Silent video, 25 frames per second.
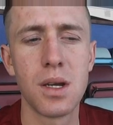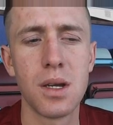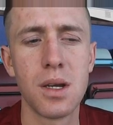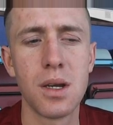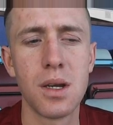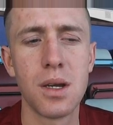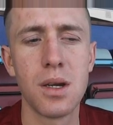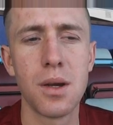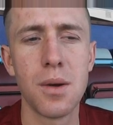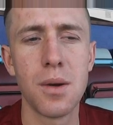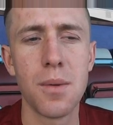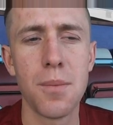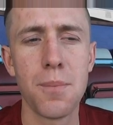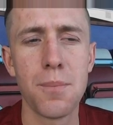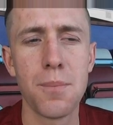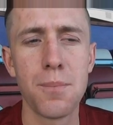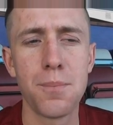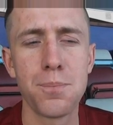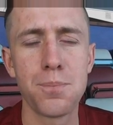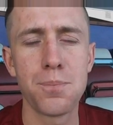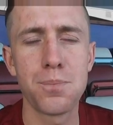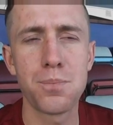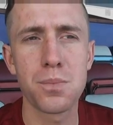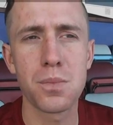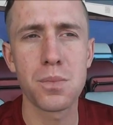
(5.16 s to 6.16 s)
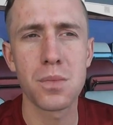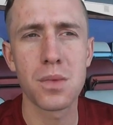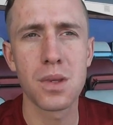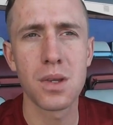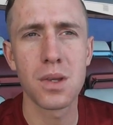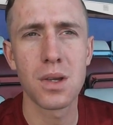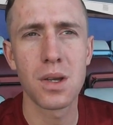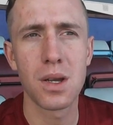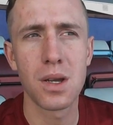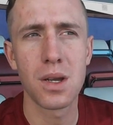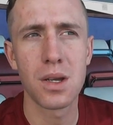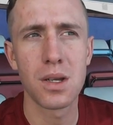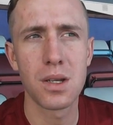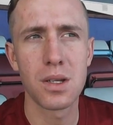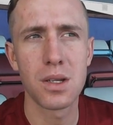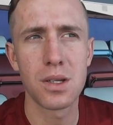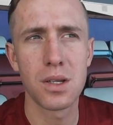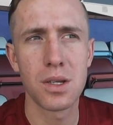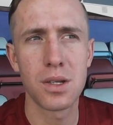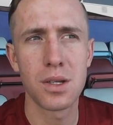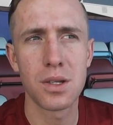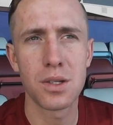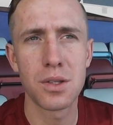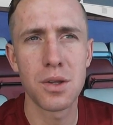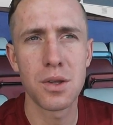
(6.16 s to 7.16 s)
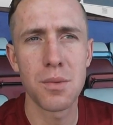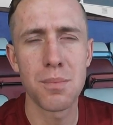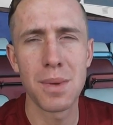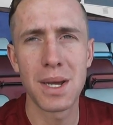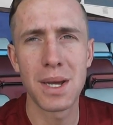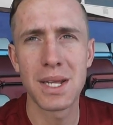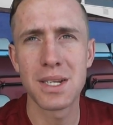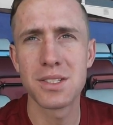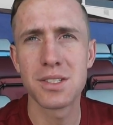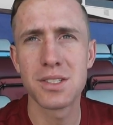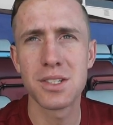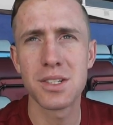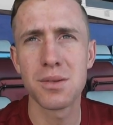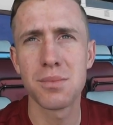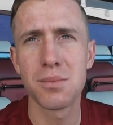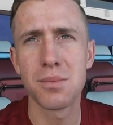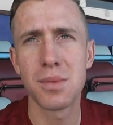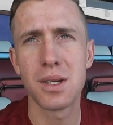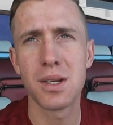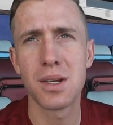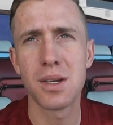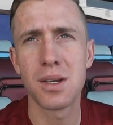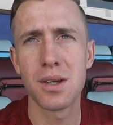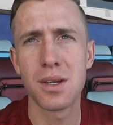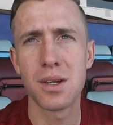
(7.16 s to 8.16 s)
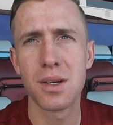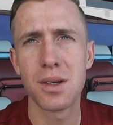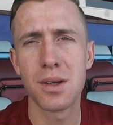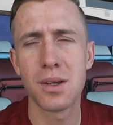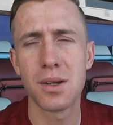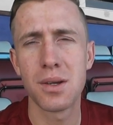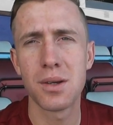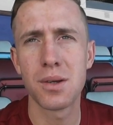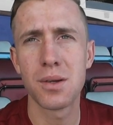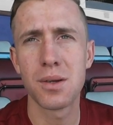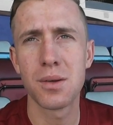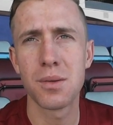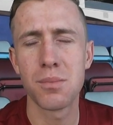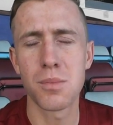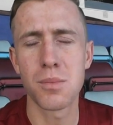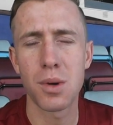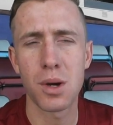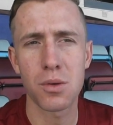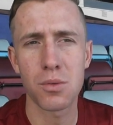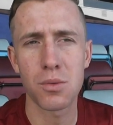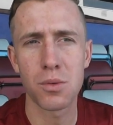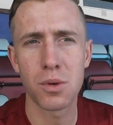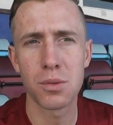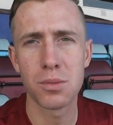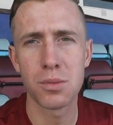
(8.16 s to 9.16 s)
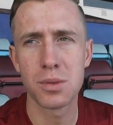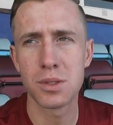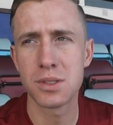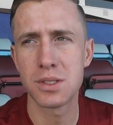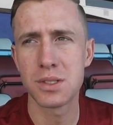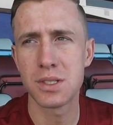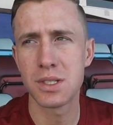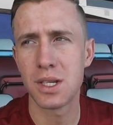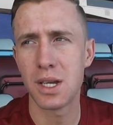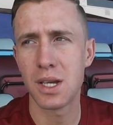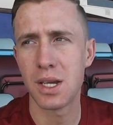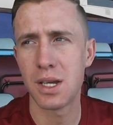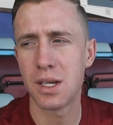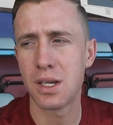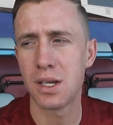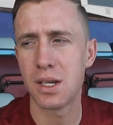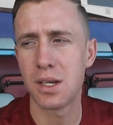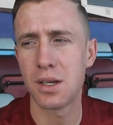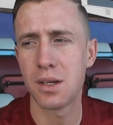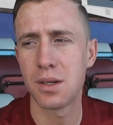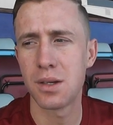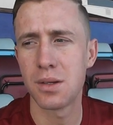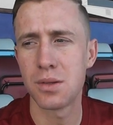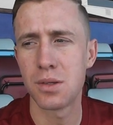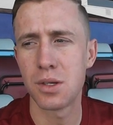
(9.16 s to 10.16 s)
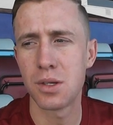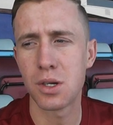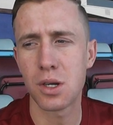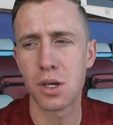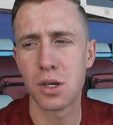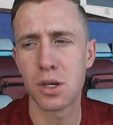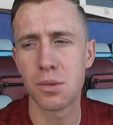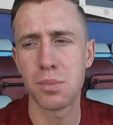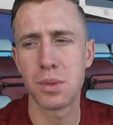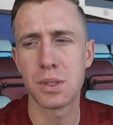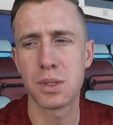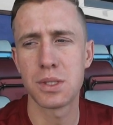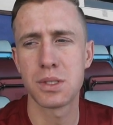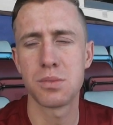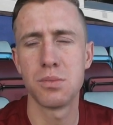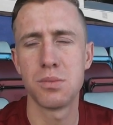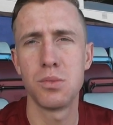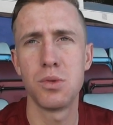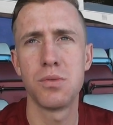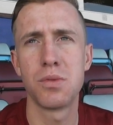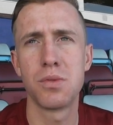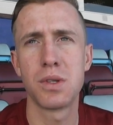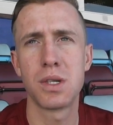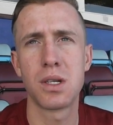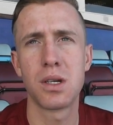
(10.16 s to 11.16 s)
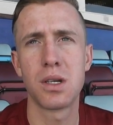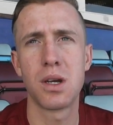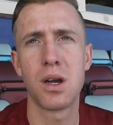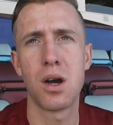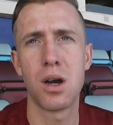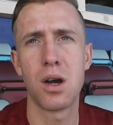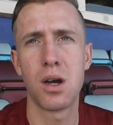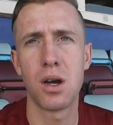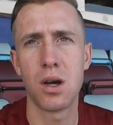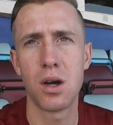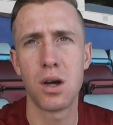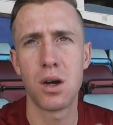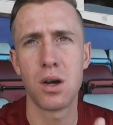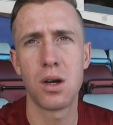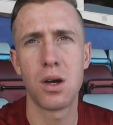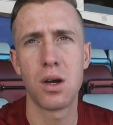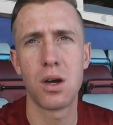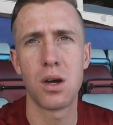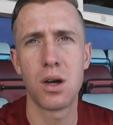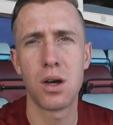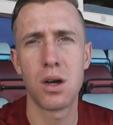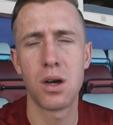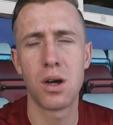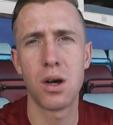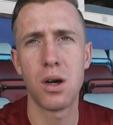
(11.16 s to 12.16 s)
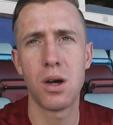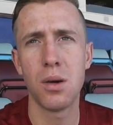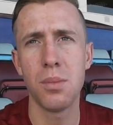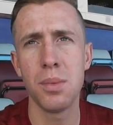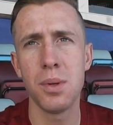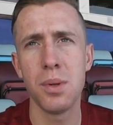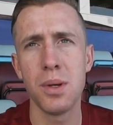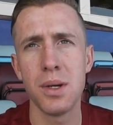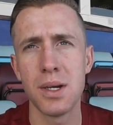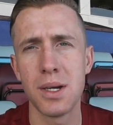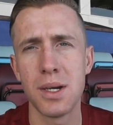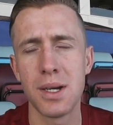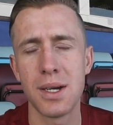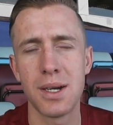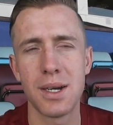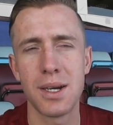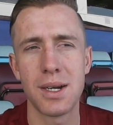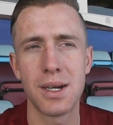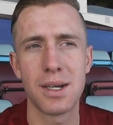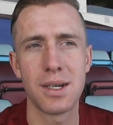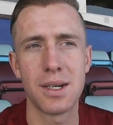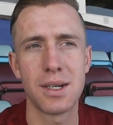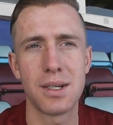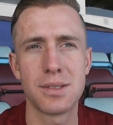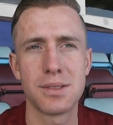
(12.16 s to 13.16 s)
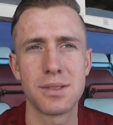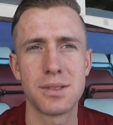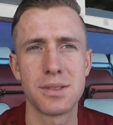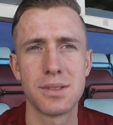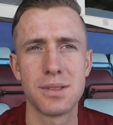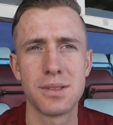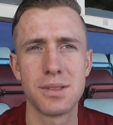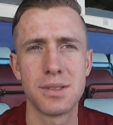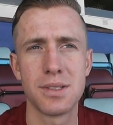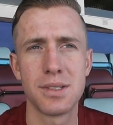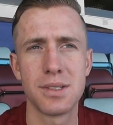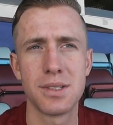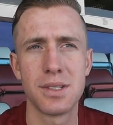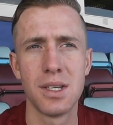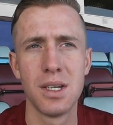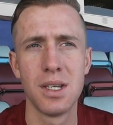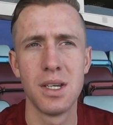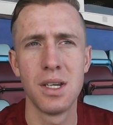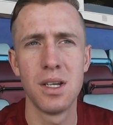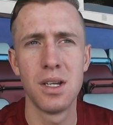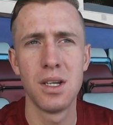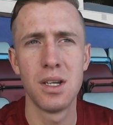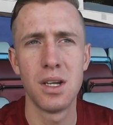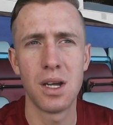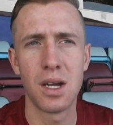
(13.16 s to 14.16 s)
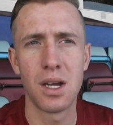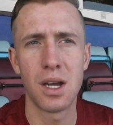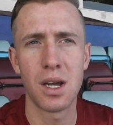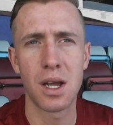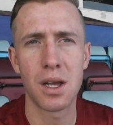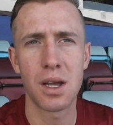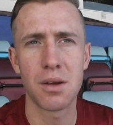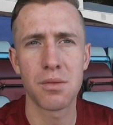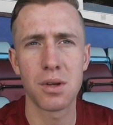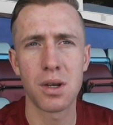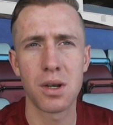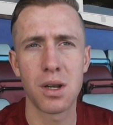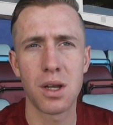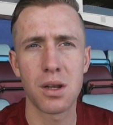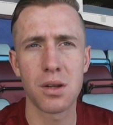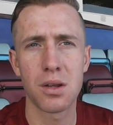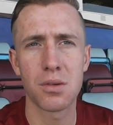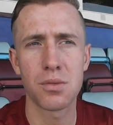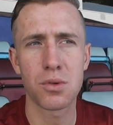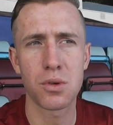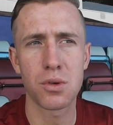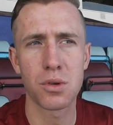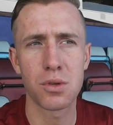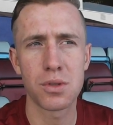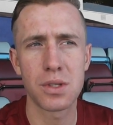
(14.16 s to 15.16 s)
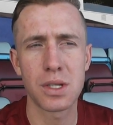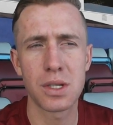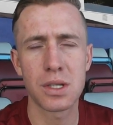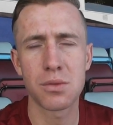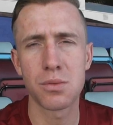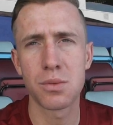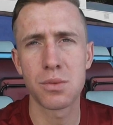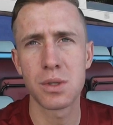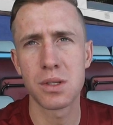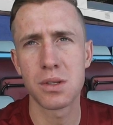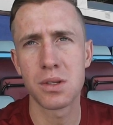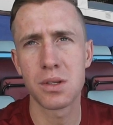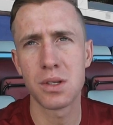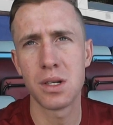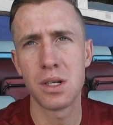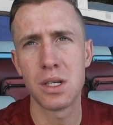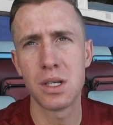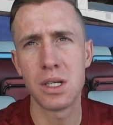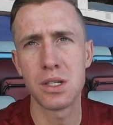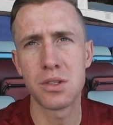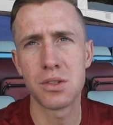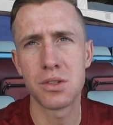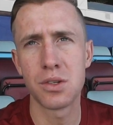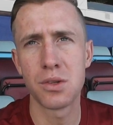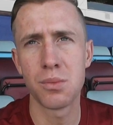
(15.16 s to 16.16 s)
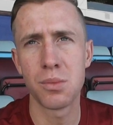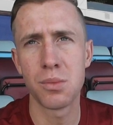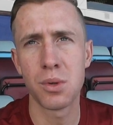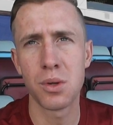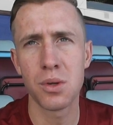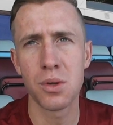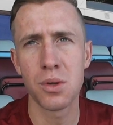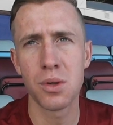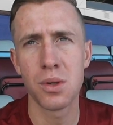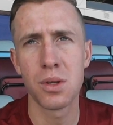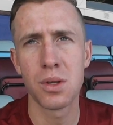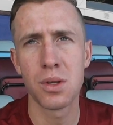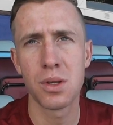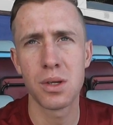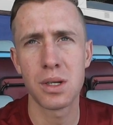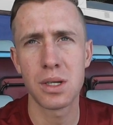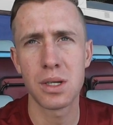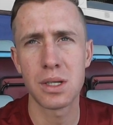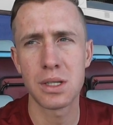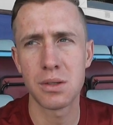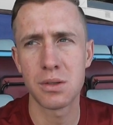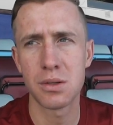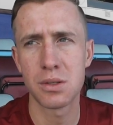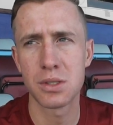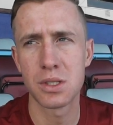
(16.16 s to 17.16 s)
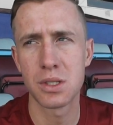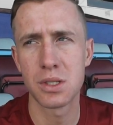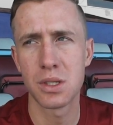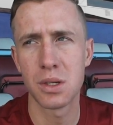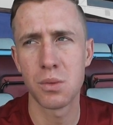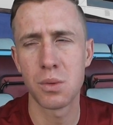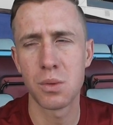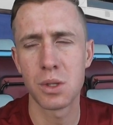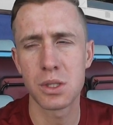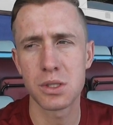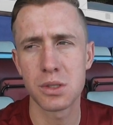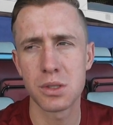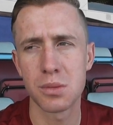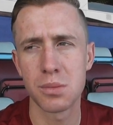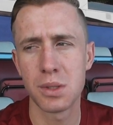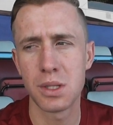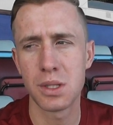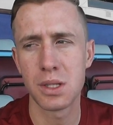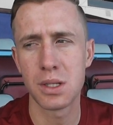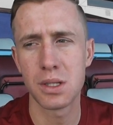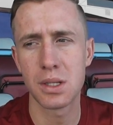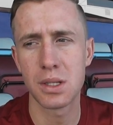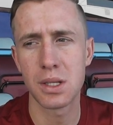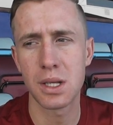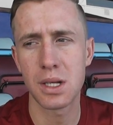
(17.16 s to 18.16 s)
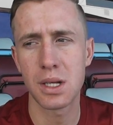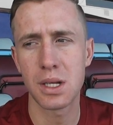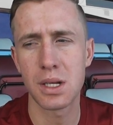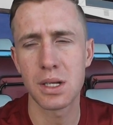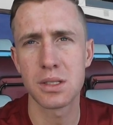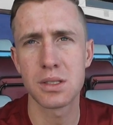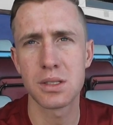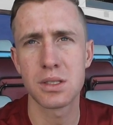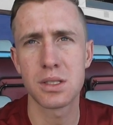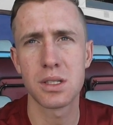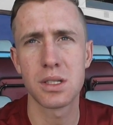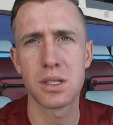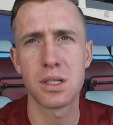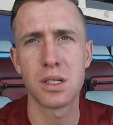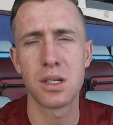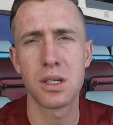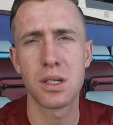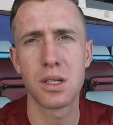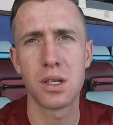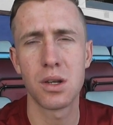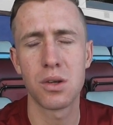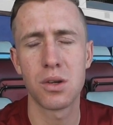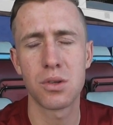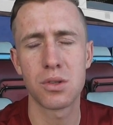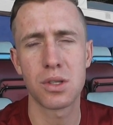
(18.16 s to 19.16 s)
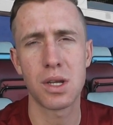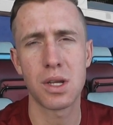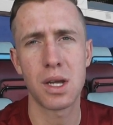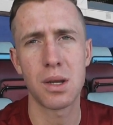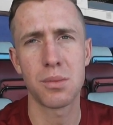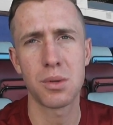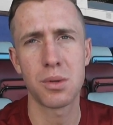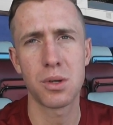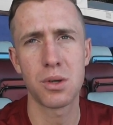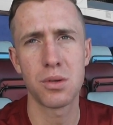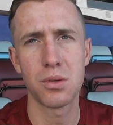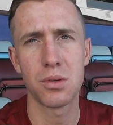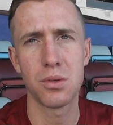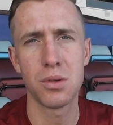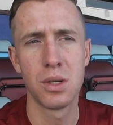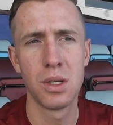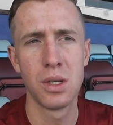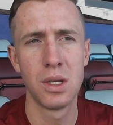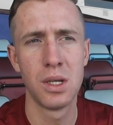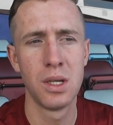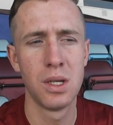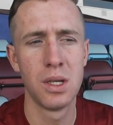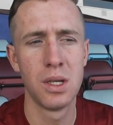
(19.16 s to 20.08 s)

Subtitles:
The manager, Mark Robbins, the club is moving up, and I have a lot of contact with Lee Turnbull. He's watching me in the Netherlands a long time ago.